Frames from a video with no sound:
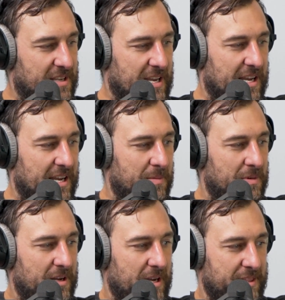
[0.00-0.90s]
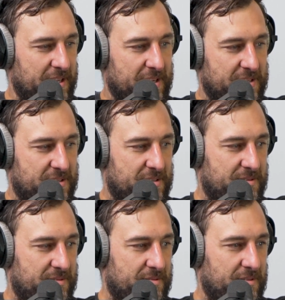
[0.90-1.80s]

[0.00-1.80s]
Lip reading: I think it's